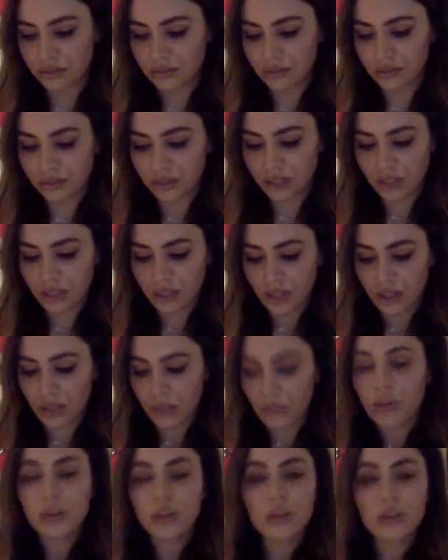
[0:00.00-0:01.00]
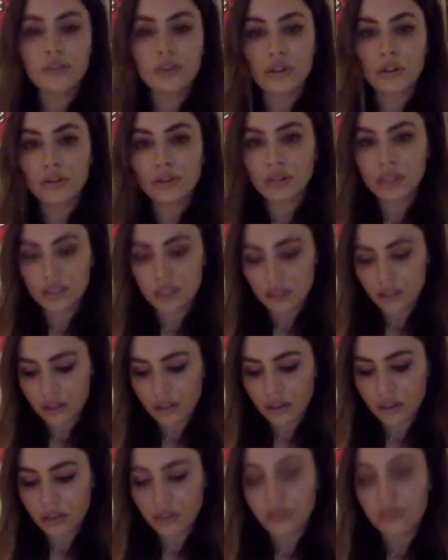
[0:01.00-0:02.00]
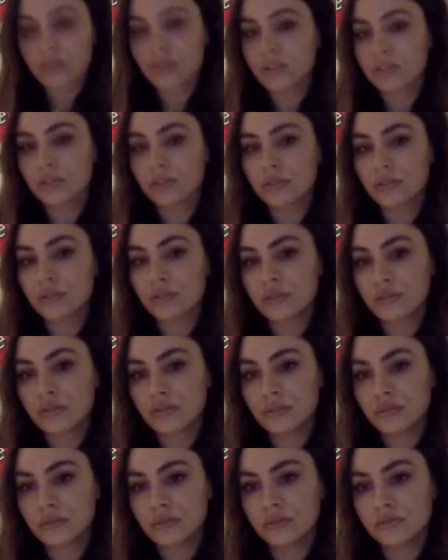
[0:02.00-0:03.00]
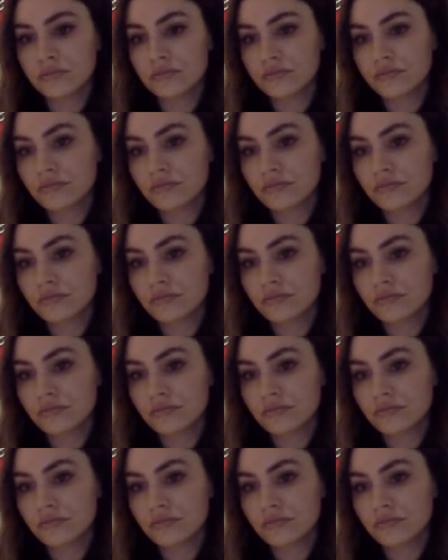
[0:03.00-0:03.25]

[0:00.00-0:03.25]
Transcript: but I've always thought of you.